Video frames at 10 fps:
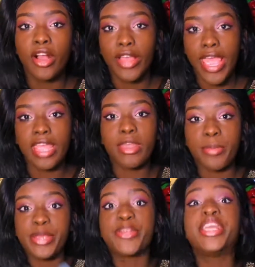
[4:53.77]
Okay, the
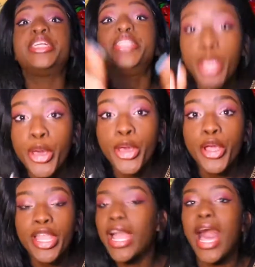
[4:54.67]
period,
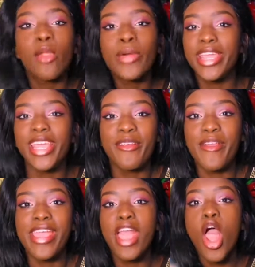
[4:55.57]
like, I don't want to hear
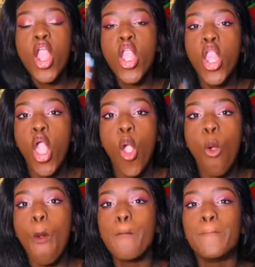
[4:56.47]
it
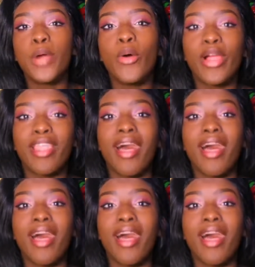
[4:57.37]
no more.